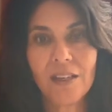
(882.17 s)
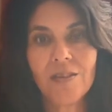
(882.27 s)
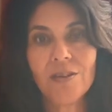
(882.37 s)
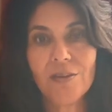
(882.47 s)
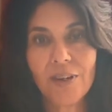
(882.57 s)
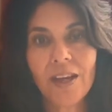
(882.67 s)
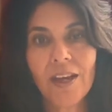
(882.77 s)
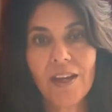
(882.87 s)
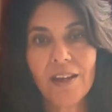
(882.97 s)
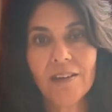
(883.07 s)
It's
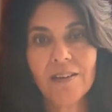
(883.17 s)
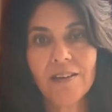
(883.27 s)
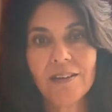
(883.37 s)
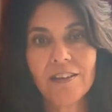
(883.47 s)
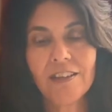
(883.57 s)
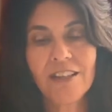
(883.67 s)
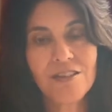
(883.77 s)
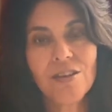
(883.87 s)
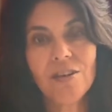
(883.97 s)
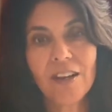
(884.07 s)
okay.
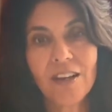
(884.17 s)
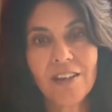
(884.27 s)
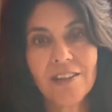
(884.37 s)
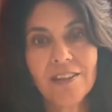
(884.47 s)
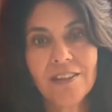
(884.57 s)
It's all right.